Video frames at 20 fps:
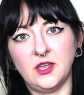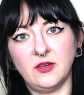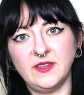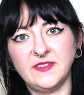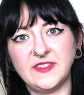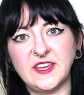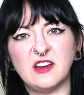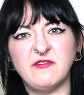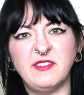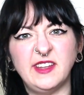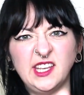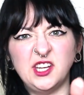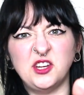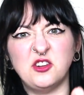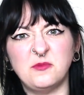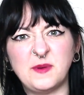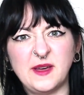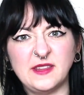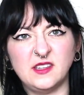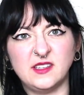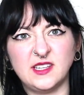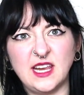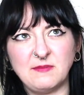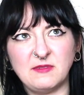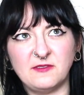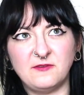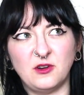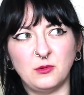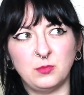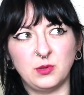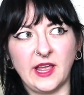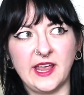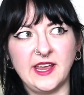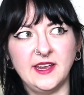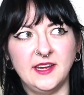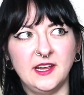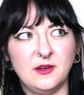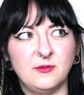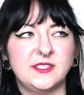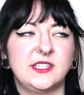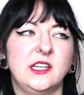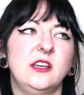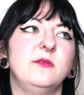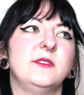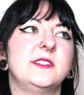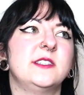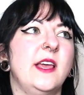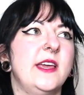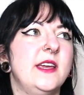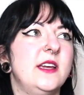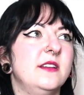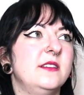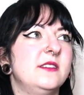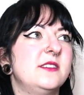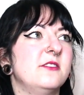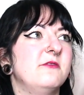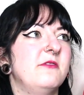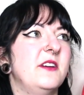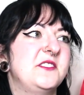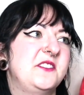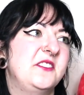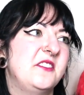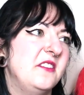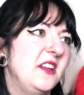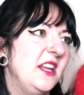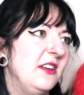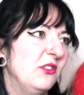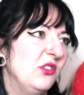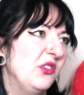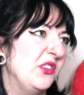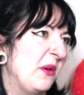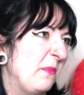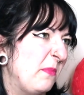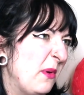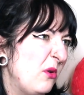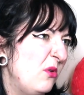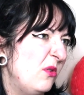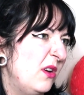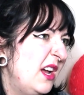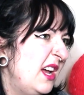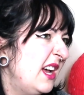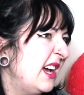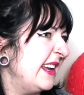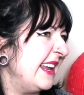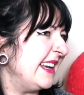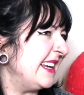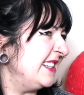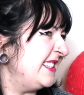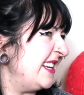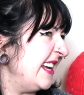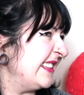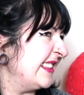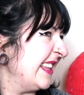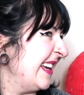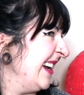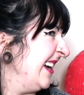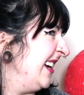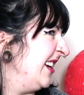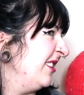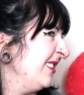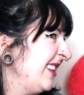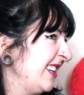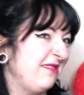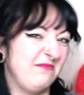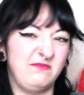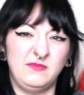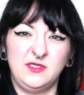The only thing I really knew about this game before playing it was that it was likened to Resident Evil on a boat, and I can dig that, you know, like